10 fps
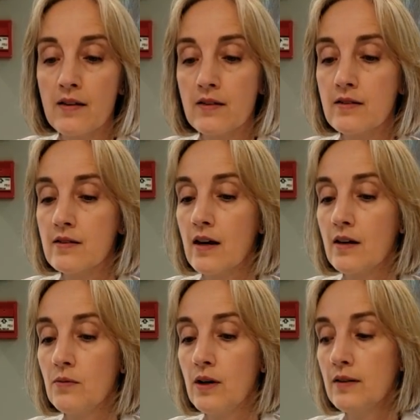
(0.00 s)
The
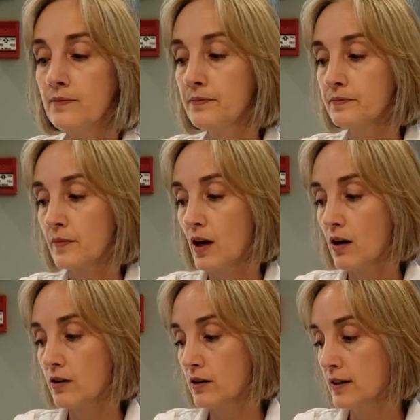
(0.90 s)
second one
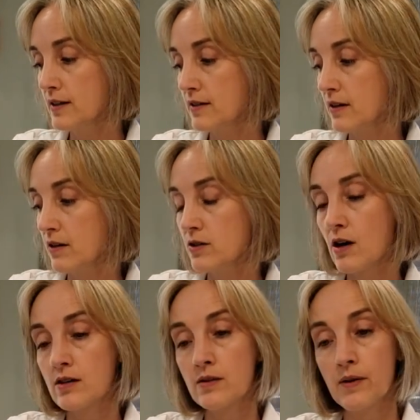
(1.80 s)
on our list there
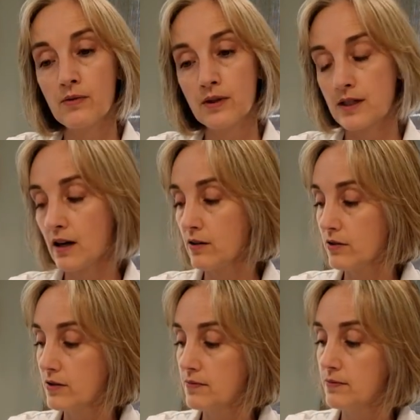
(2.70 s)
talks about
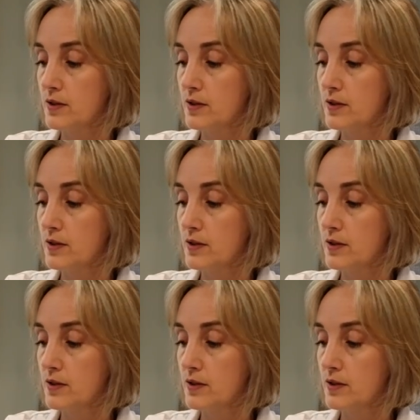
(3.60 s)
retainers.